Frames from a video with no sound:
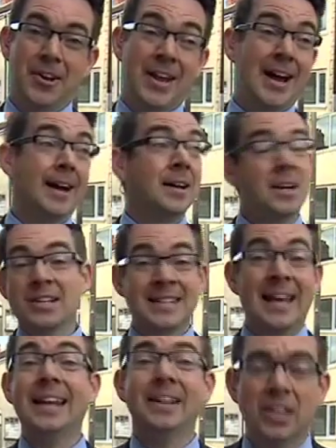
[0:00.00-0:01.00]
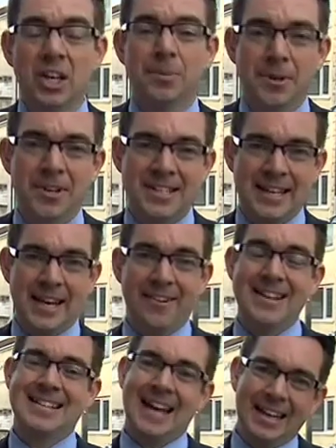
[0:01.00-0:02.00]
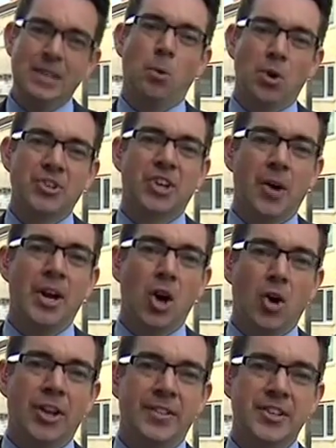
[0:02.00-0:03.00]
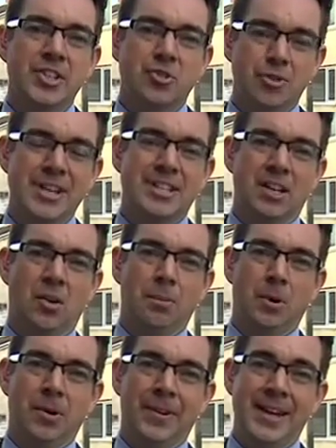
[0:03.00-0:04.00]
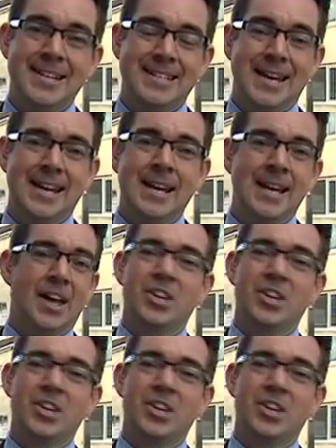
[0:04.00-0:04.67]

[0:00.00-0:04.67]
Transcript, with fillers: and they are telling the community here exactly what's going on in the street a lot more, and they say,